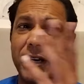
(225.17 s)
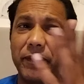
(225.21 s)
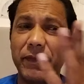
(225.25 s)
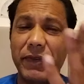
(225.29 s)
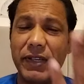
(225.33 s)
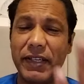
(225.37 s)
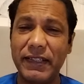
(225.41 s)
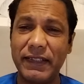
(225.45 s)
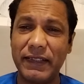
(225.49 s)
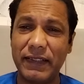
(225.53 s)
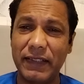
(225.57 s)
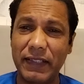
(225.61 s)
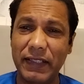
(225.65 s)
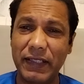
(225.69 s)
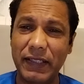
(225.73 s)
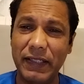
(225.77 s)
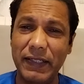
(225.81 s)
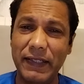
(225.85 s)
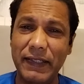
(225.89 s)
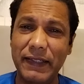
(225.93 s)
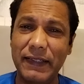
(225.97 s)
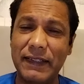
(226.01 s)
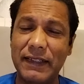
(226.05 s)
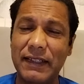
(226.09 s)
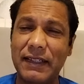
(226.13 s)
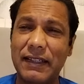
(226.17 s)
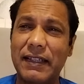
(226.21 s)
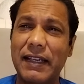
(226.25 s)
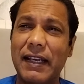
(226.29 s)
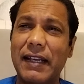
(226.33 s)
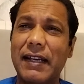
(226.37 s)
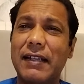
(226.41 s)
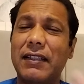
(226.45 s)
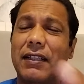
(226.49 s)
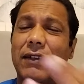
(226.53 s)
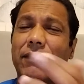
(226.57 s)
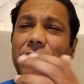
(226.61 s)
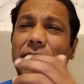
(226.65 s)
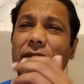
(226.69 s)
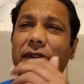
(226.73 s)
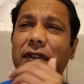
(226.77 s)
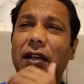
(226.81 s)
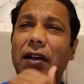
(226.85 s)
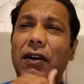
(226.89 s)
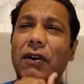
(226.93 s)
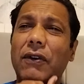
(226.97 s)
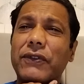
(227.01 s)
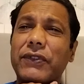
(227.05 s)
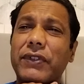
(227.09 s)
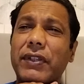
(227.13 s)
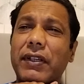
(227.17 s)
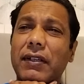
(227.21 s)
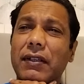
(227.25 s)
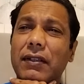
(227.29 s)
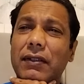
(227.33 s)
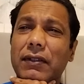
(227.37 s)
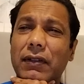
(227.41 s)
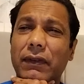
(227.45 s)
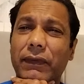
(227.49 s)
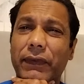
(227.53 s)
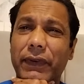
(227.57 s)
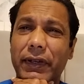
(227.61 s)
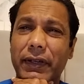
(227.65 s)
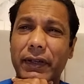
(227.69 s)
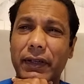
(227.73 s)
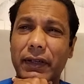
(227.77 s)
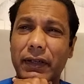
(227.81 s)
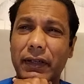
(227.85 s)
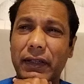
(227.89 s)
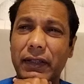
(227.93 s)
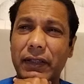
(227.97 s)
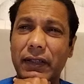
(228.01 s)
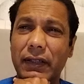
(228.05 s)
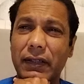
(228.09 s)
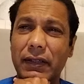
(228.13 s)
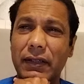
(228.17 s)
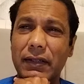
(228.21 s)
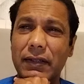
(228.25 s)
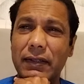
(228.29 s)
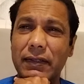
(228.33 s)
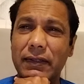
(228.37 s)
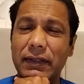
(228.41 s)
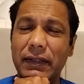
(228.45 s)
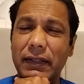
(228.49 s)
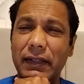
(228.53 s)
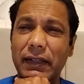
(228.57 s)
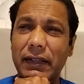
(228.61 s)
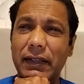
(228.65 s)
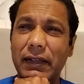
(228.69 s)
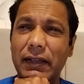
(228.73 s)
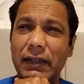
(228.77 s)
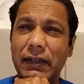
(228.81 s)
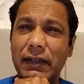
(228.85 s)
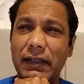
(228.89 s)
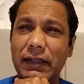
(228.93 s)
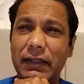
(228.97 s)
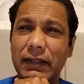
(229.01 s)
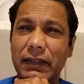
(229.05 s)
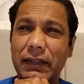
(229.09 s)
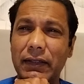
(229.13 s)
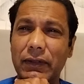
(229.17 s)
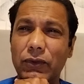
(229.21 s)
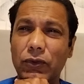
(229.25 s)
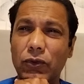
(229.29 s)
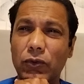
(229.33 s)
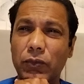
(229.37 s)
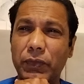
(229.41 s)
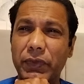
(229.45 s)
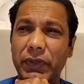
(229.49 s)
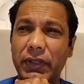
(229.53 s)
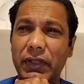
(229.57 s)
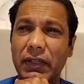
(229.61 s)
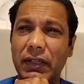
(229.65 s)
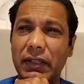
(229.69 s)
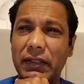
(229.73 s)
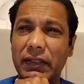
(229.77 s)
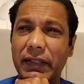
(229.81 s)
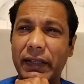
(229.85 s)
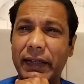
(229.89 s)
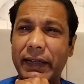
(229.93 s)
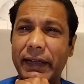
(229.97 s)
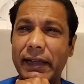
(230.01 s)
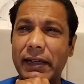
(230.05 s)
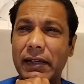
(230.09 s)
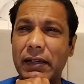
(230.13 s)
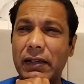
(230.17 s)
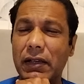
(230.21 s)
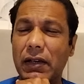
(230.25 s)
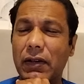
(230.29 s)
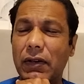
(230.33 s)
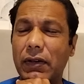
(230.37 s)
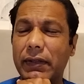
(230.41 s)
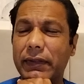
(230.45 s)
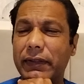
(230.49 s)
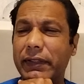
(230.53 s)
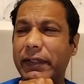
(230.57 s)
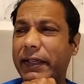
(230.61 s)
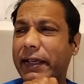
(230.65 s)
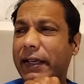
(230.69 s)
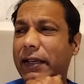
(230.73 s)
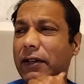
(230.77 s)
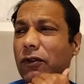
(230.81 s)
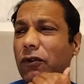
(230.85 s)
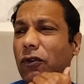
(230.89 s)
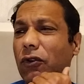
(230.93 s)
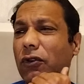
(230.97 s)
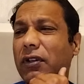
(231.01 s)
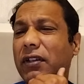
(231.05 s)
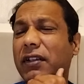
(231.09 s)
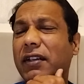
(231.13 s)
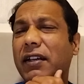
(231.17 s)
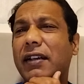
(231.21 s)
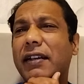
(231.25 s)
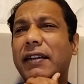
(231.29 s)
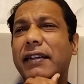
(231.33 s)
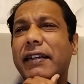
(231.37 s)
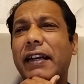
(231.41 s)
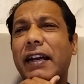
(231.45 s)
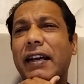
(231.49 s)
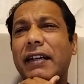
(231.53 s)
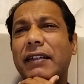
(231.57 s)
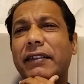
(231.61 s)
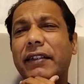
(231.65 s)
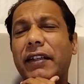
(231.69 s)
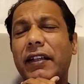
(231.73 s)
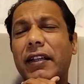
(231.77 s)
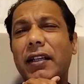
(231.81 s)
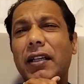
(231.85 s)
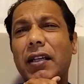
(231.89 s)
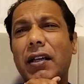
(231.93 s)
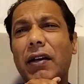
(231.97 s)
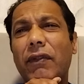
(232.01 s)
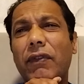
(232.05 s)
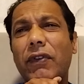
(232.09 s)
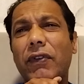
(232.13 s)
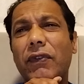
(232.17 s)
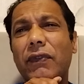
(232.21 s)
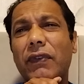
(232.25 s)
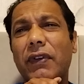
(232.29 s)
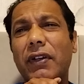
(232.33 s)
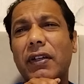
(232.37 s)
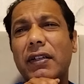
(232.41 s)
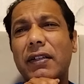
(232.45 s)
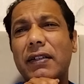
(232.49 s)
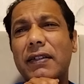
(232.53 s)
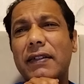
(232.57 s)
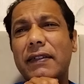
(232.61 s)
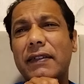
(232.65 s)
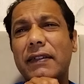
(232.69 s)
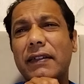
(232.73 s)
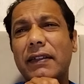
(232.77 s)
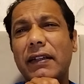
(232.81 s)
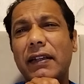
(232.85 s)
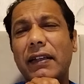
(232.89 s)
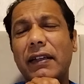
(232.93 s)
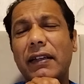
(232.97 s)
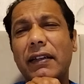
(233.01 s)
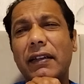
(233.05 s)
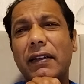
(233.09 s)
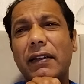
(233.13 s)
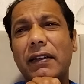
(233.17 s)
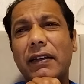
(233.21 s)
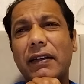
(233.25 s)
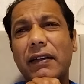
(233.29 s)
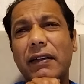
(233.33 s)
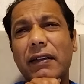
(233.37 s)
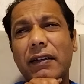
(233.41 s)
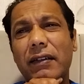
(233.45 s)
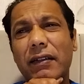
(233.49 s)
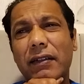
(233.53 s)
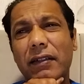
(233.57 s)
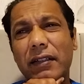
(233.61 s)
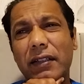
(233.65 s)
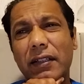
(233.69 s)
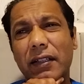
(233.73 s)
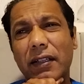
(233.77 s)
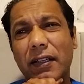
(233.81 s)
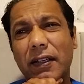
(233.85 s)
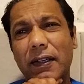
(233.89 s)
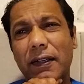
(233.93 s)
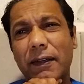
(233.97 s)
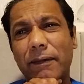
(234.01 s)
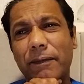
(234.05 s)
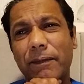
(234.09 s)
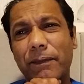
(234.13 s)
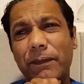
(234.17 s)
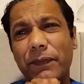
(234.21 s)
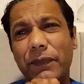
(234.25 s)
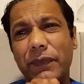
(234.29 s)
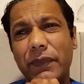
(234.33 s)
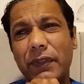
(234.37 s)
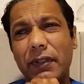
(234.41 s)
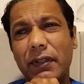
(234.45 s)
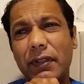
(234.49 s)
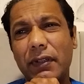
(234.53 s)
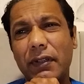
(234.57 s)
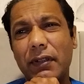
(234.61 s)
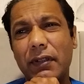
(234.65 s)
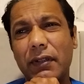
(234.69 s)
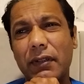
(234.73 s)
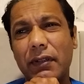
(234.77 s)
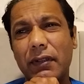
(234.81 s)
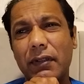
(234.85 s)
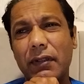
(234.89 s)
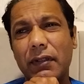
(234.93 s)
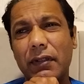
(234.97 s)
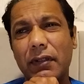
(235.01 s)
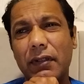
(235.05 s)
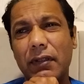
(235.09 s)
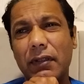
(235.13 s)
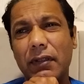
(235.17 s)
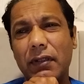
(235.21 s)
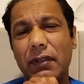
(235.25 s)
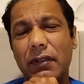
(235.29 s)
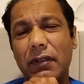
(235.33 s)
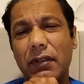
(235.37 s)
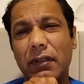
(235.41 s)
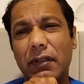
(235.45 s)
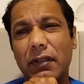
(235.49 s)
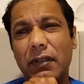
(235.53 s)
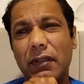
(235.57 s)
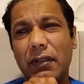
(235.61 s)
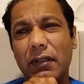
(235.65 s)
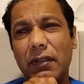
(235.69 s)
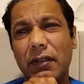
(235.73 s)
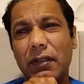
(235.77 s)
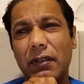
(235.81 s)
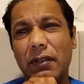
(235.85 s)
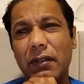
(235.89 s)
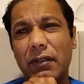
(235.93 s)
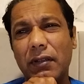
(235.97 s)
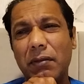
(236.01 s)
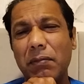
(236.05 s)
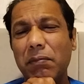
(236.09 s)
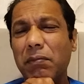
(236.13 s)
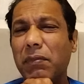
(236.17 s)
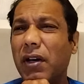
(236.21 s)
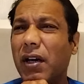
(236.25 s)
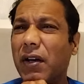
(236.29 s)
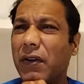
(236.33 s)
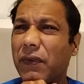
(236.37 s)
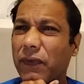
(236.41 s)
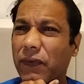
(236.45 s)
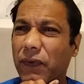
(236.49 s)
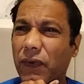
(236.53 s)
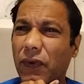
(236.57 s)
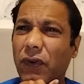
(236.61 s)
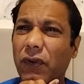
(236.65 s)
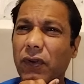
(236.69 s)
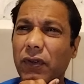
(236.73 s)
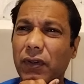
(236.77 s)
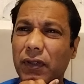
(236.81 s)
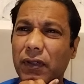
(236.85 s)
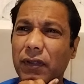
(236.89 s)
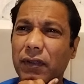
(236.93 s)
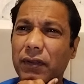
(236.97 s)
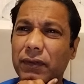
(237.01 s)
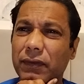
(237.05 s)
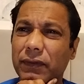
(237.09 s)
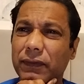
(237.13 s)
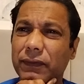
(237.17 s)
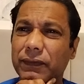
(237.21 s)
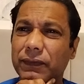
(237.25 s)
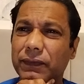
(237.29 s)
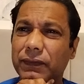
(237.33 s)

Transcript: It means these tens of thousands of Eritreans in Ethiopia, they cannot contact their loved ones in Eritrea by phone.